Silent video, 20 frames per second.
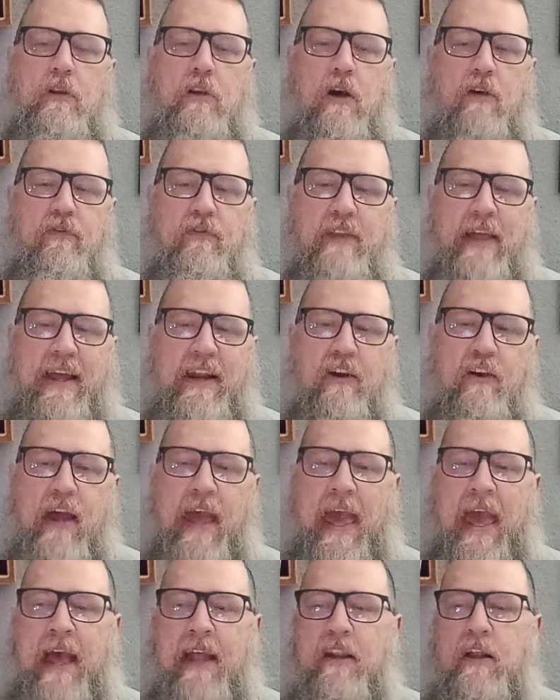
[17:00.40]
a love letter,
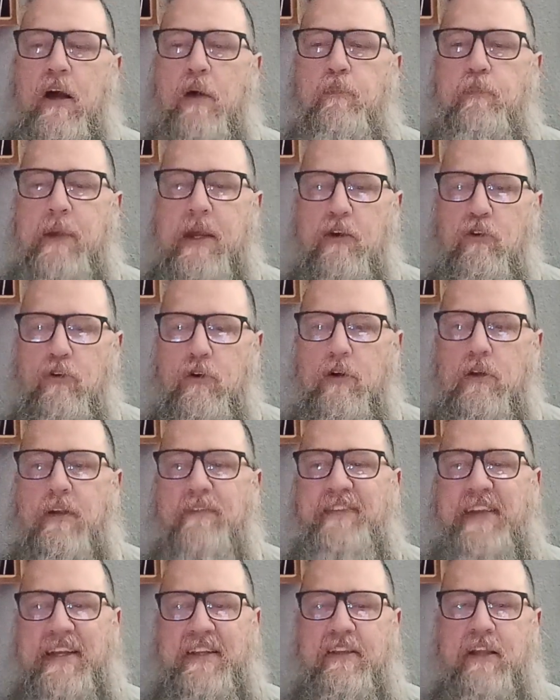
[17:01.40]
and a miracle
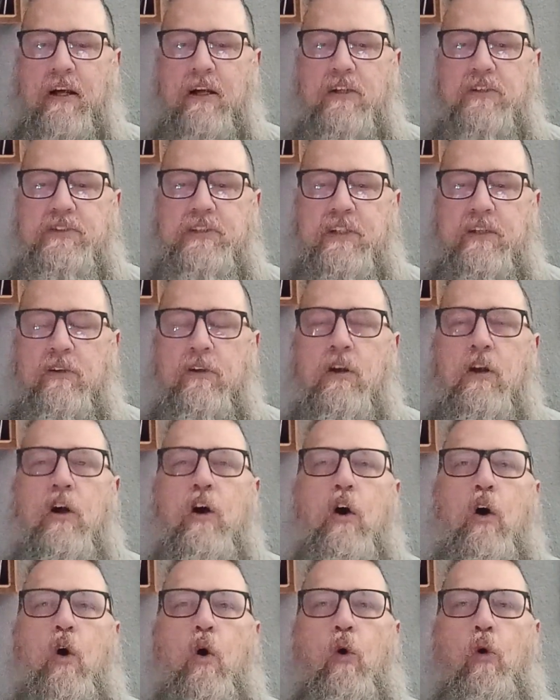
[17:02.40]
of technology
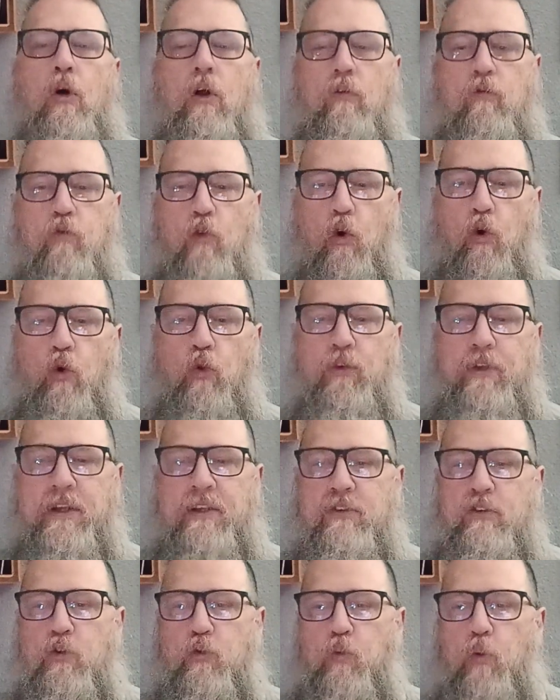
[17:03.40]
all rolled
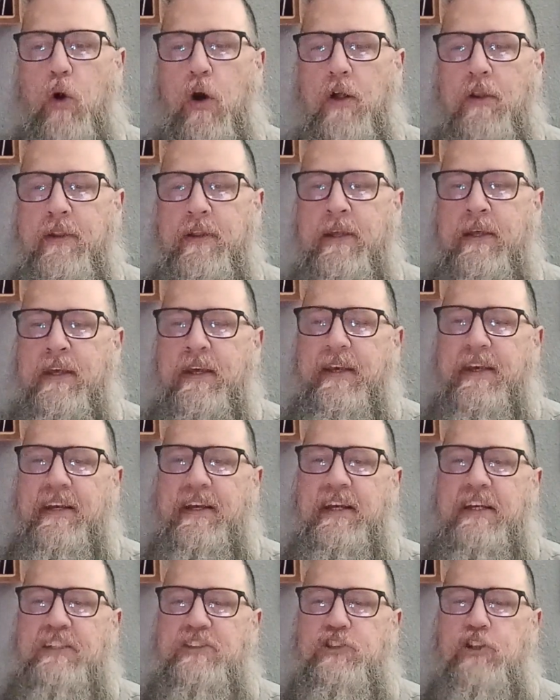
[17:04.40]
into one.
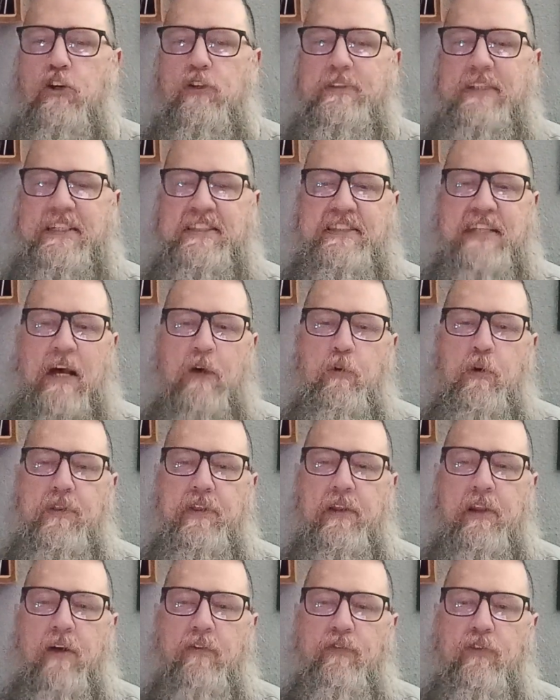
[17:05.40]
It shows us that with
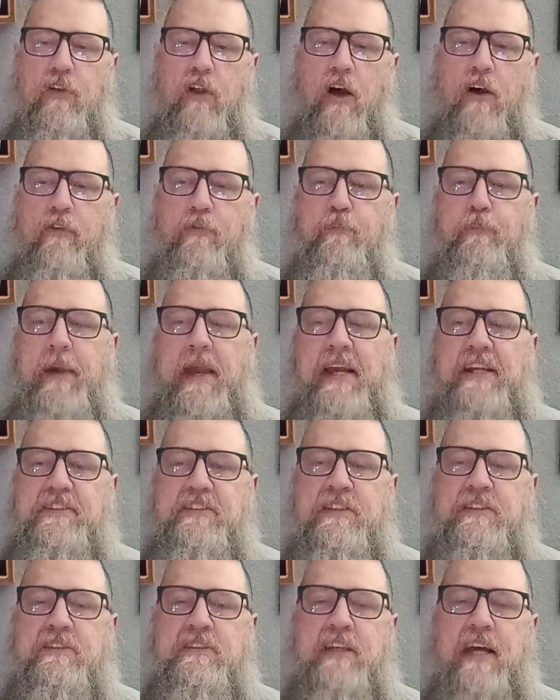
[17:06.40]
enough love,
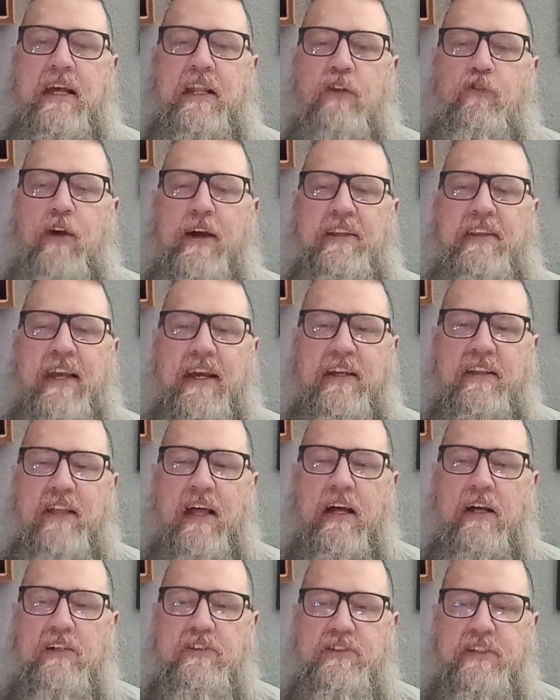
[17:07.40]
patience, and the right
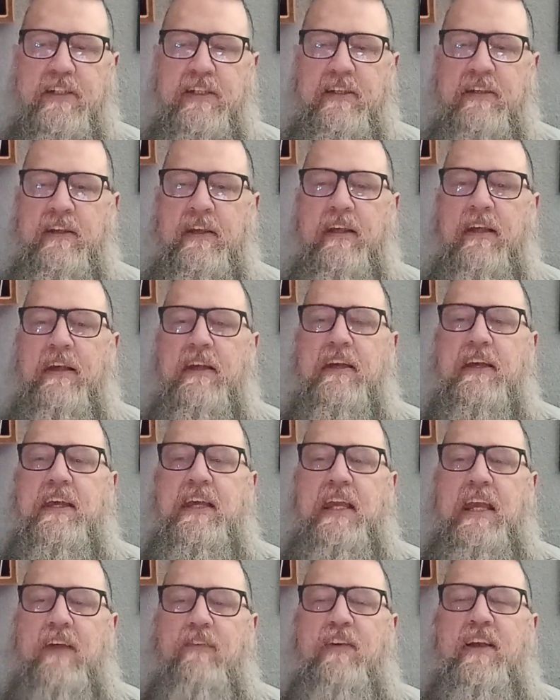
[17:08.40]
technology,
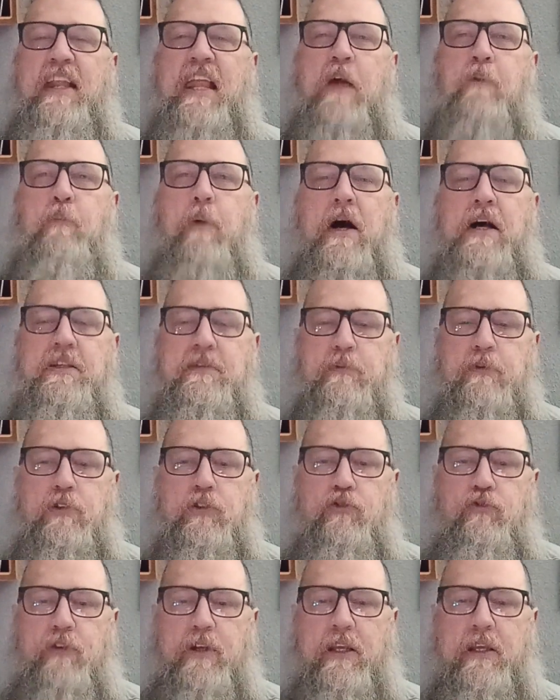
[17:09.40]
even impossible
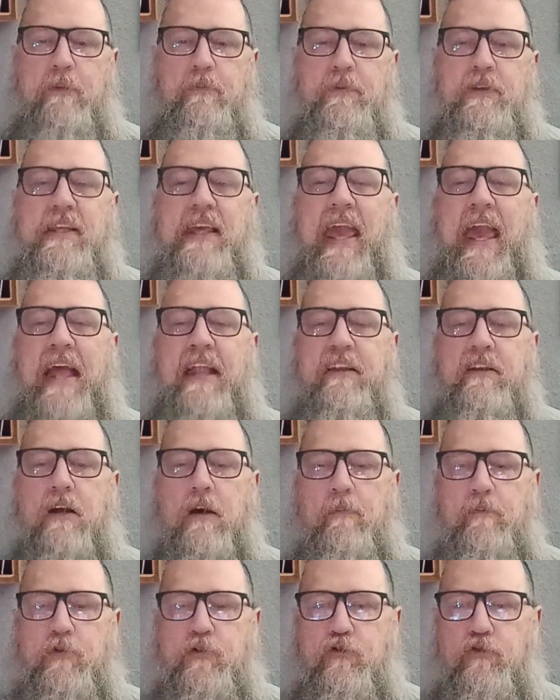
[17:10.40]
dreams can
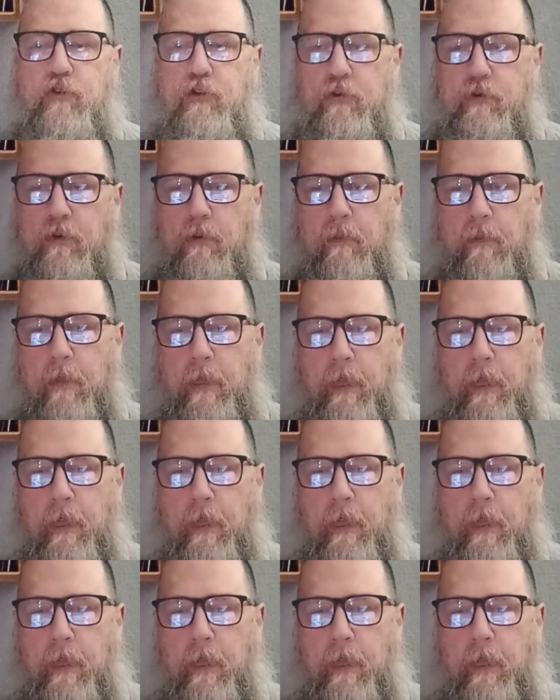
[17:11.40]
come true.